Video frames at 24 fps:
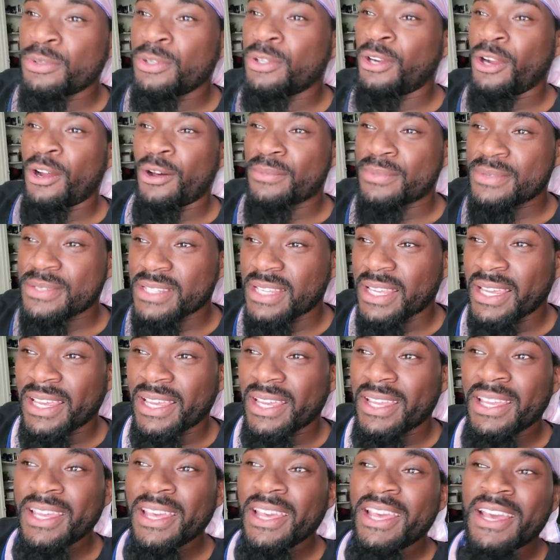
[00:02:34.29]
You know what I'm
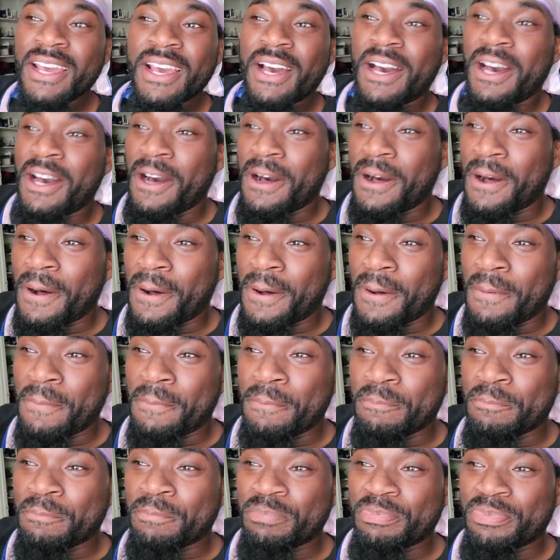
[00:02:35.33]
saying?
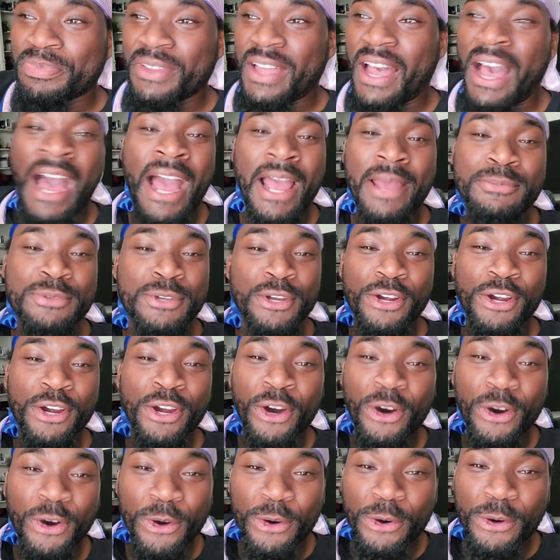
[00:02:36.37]
Um, I'm your
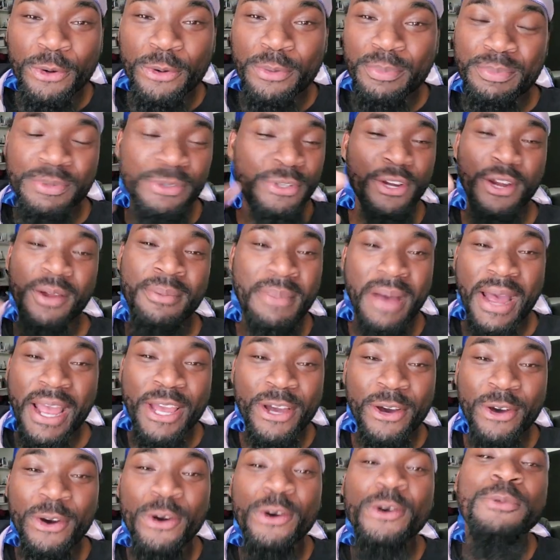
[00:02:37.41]
hope. You're
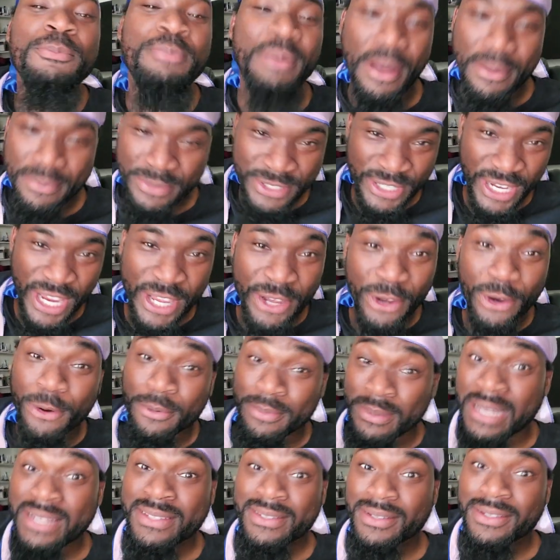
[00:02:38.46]
my hope. I'm J
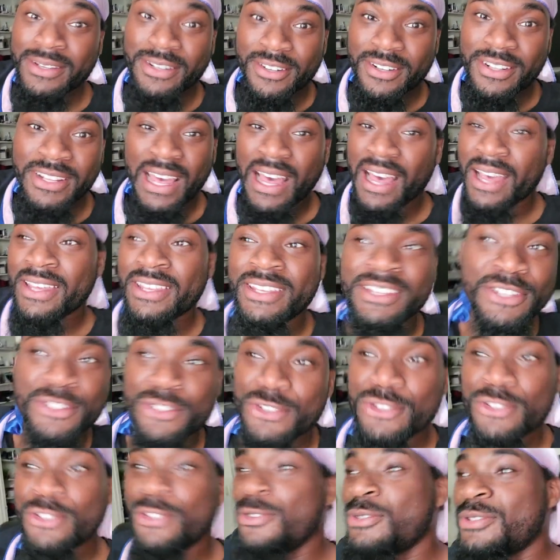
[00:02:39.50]
Hope. That's literally how he
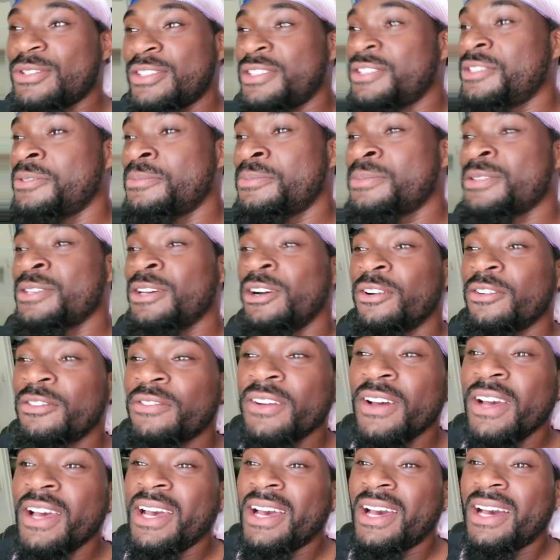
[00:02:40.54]
introduces
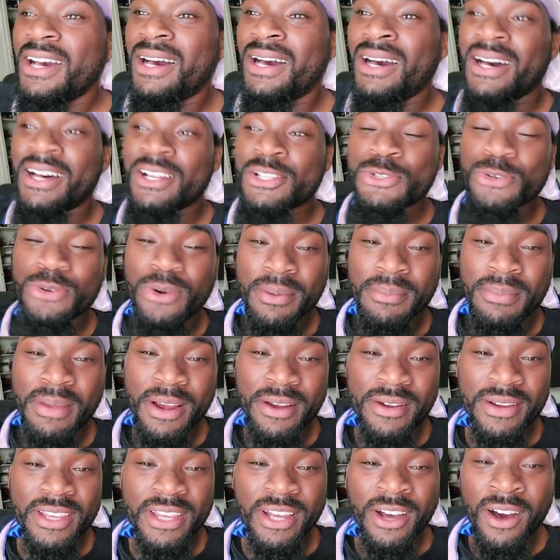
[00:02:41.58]
himself uh, to
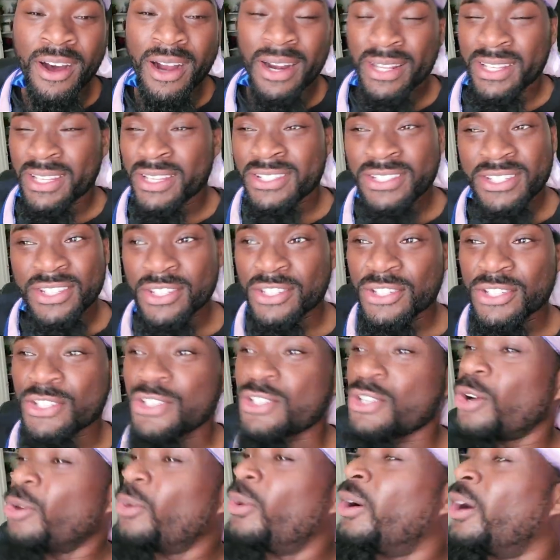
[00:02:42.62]
American audiences and
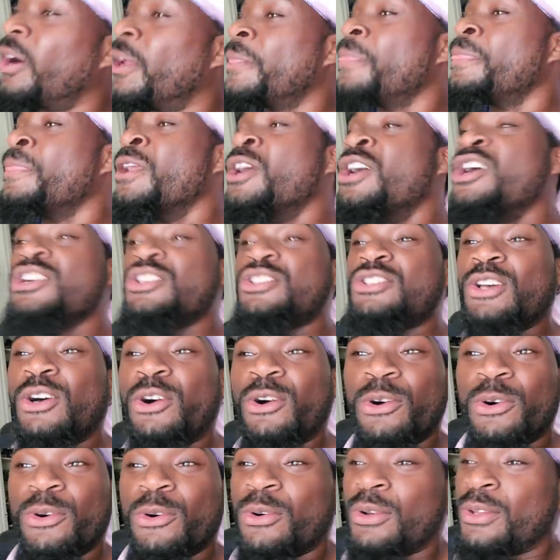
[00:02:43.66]
so on.
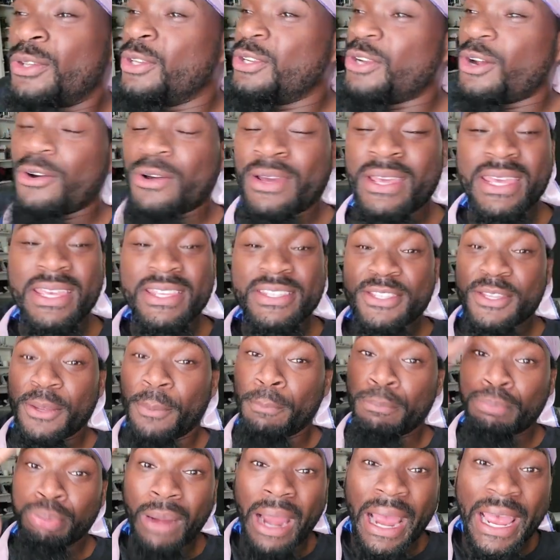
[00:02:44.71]
So, you know, he's the
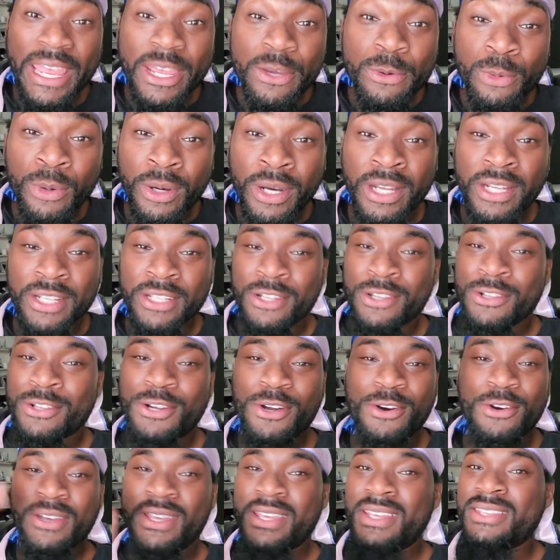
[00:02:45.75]
bright one, you
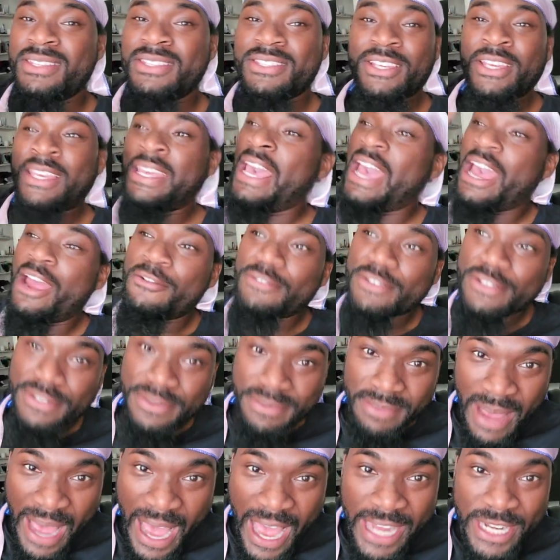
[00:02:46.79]
know, he's the
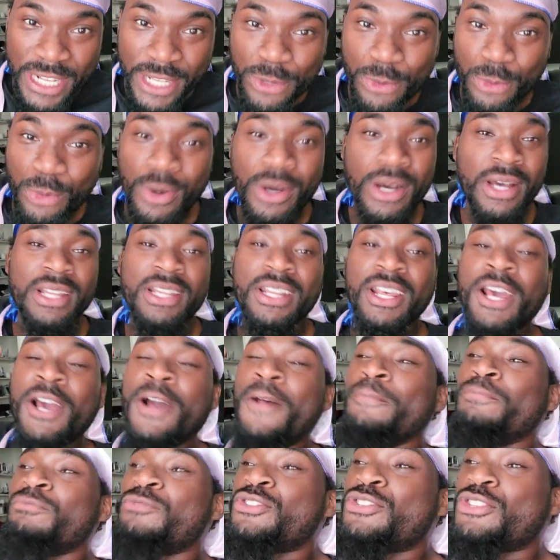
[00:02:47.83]
charismatic one.
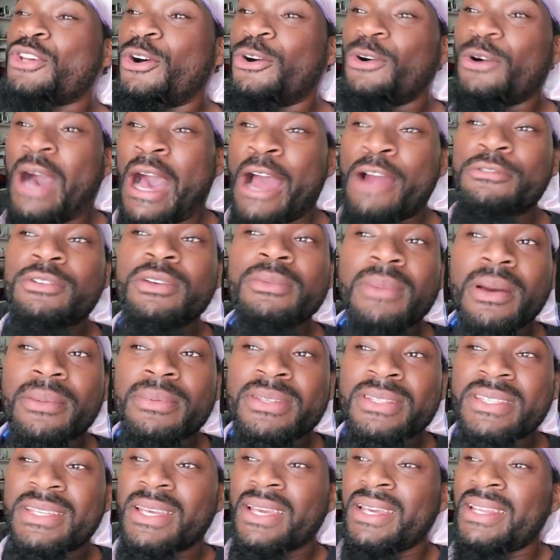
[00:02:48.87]
So I
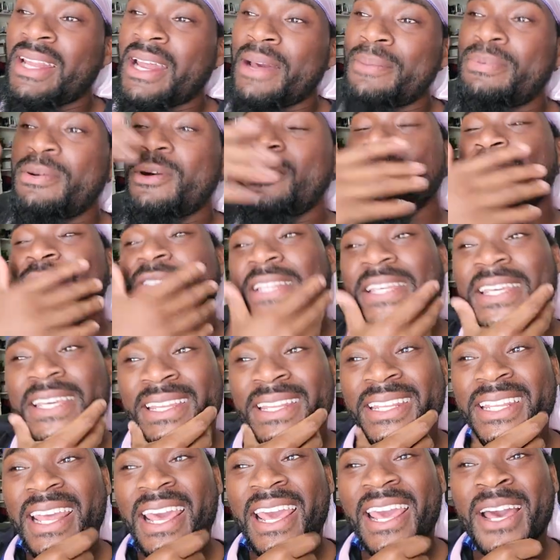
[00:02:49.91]
remember seeing that post
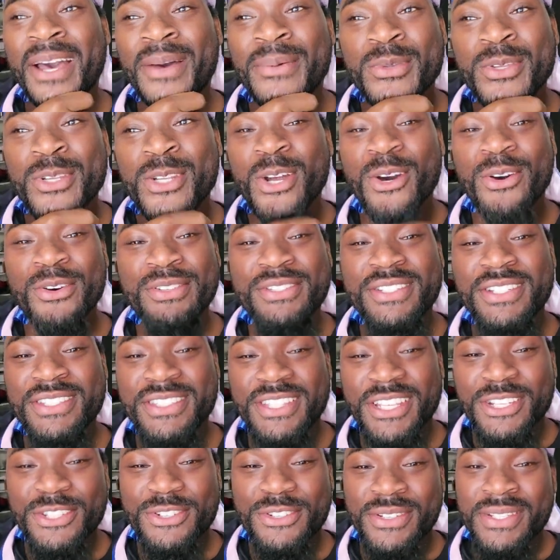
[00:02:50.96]
thinking, damn, you know, it's
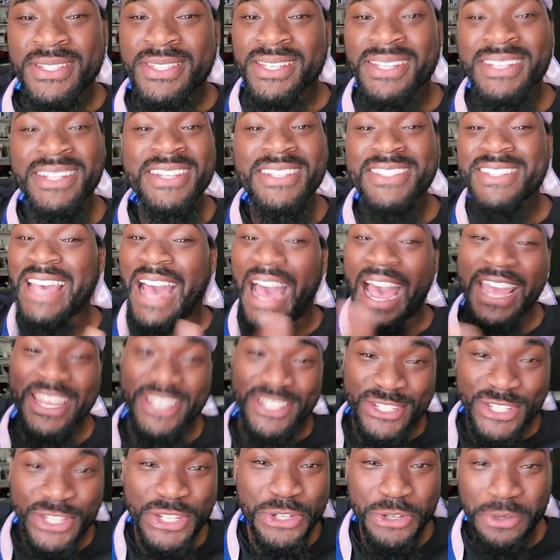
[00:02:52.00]
just interesting. This guy
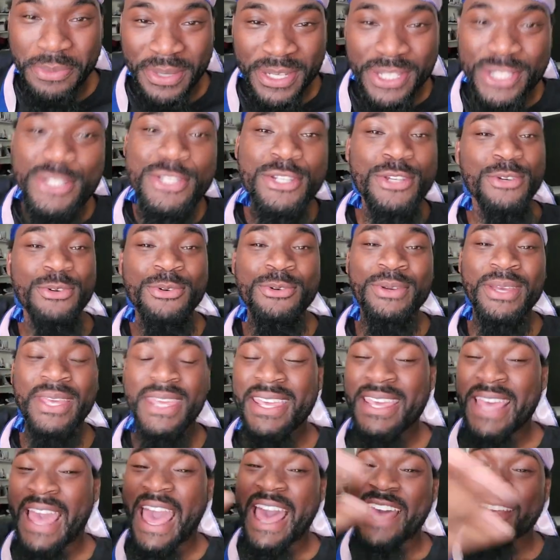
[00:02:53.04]
is human too.
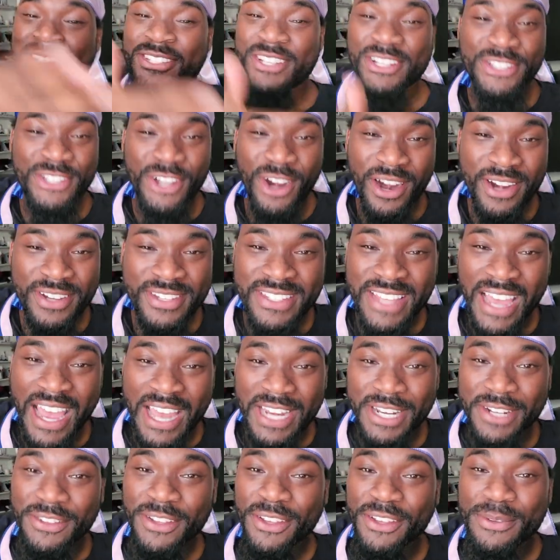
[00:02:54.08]
He has a dark
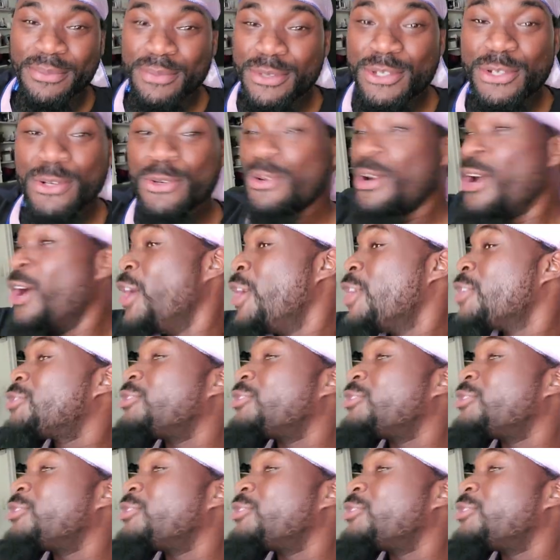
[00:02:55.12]
side of him too.